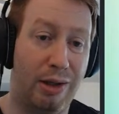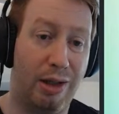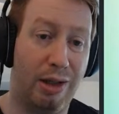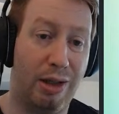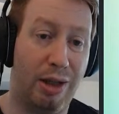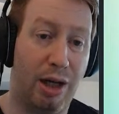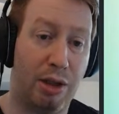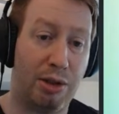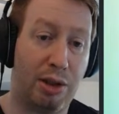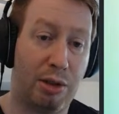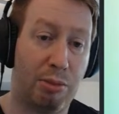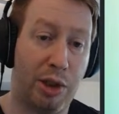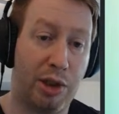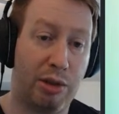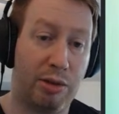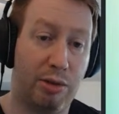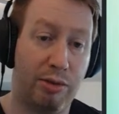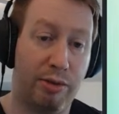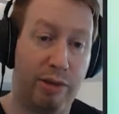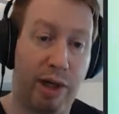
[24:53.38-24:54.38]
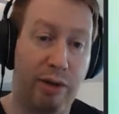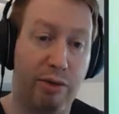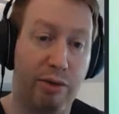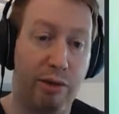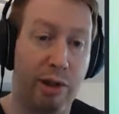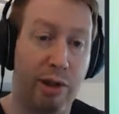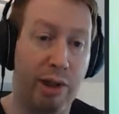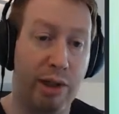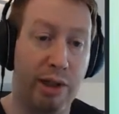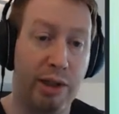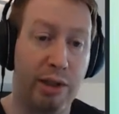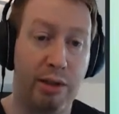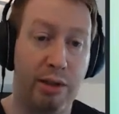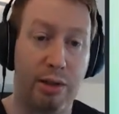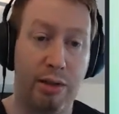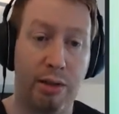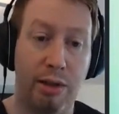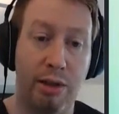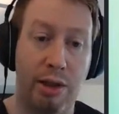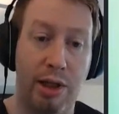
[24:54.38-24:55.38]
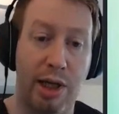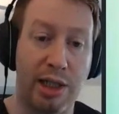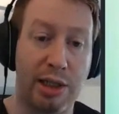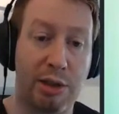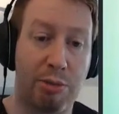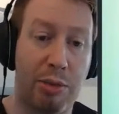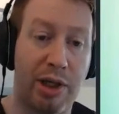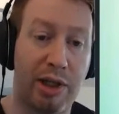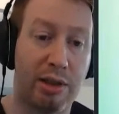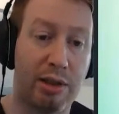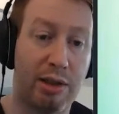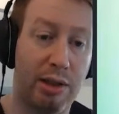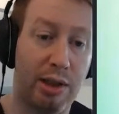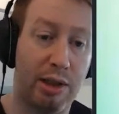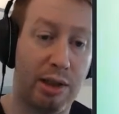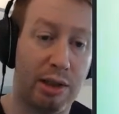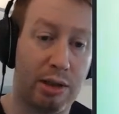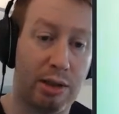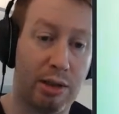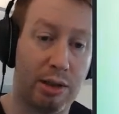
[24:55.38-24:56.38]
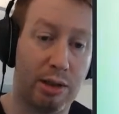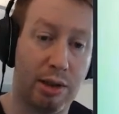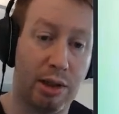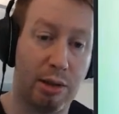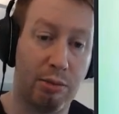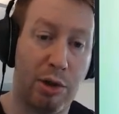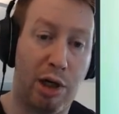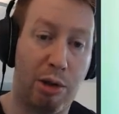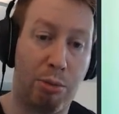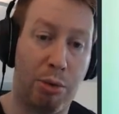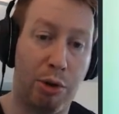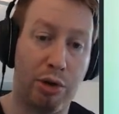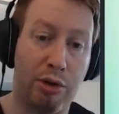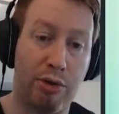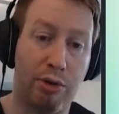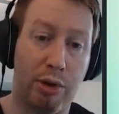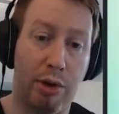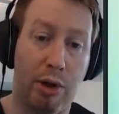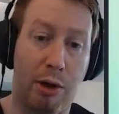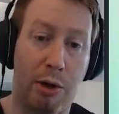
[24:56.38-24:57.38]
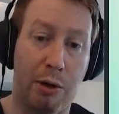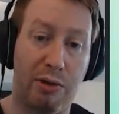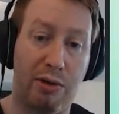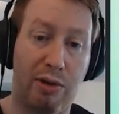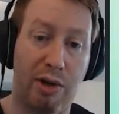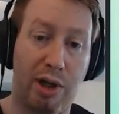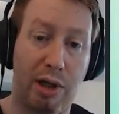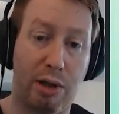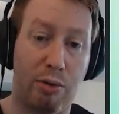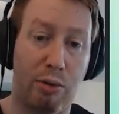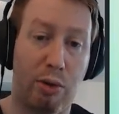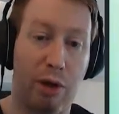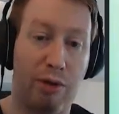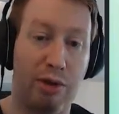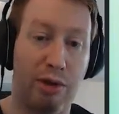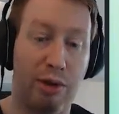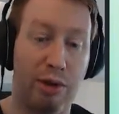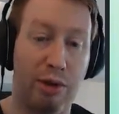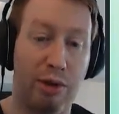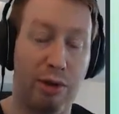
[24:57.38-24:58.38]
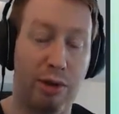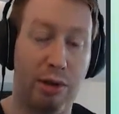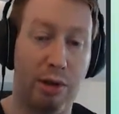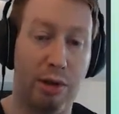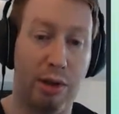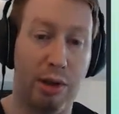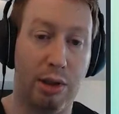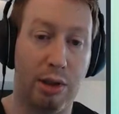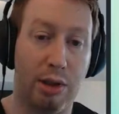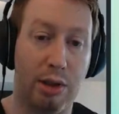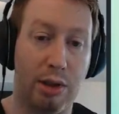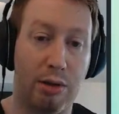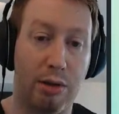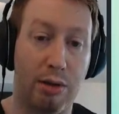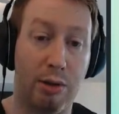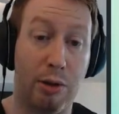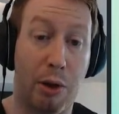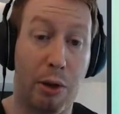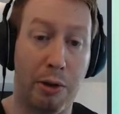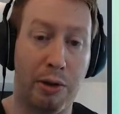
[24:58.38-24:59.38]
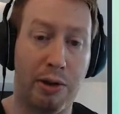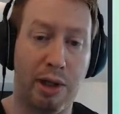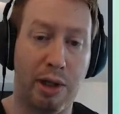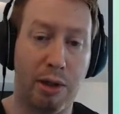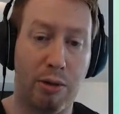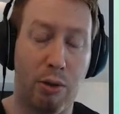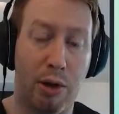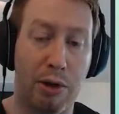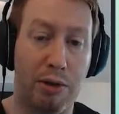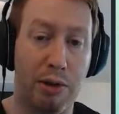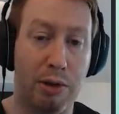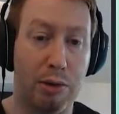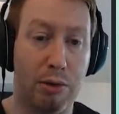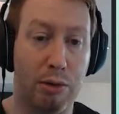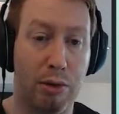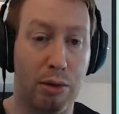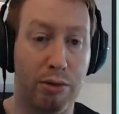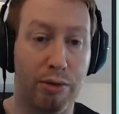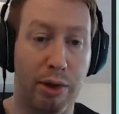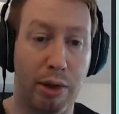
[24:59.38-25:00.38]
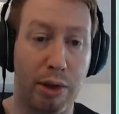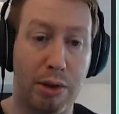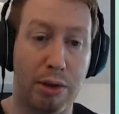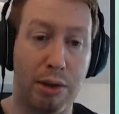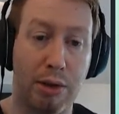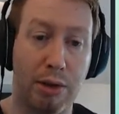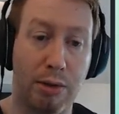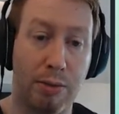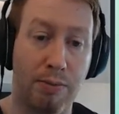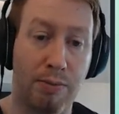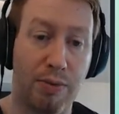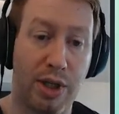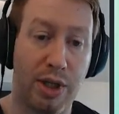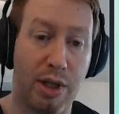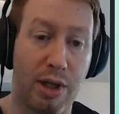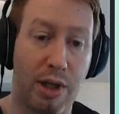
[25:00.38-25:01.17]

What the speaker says: Another but very related aspect is our push for auditing and quality, an auditing and quality control function.